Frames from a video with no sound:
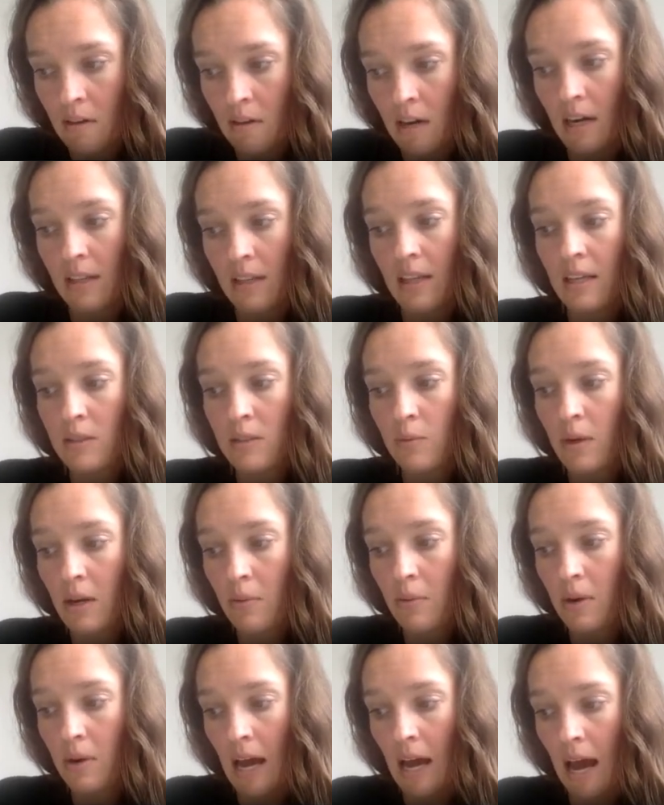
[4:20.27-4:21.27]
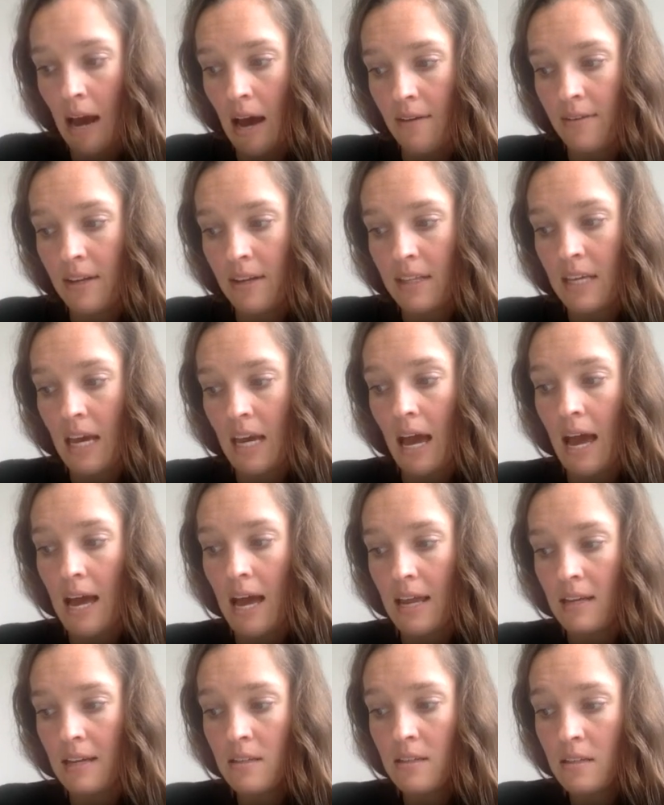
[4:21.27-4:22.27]
Right? That's what I want to have at the
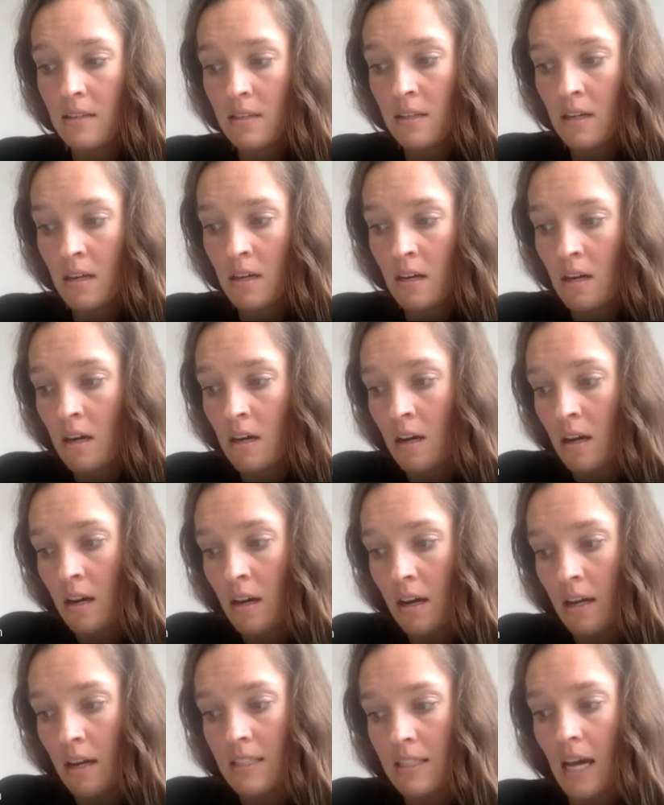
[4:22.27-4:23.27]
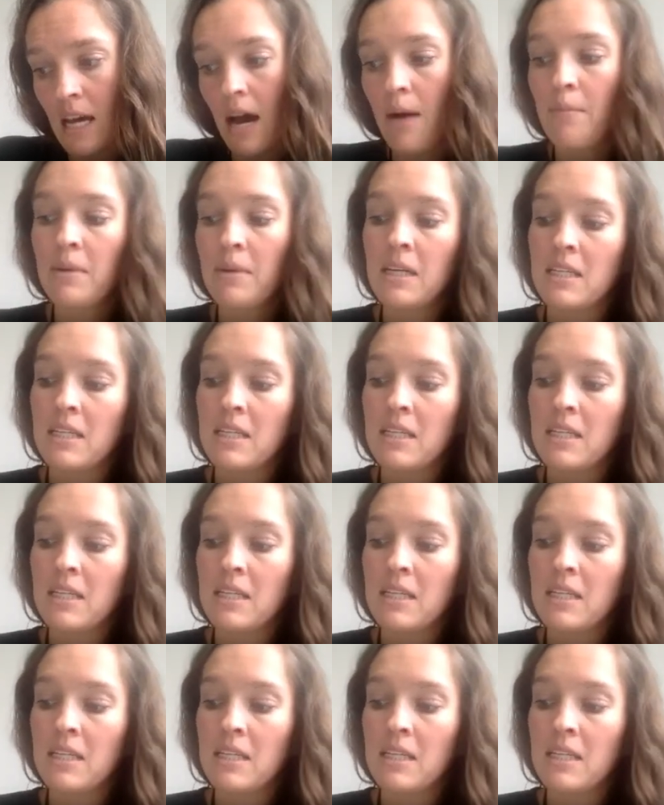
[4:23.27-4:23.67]
end, is how many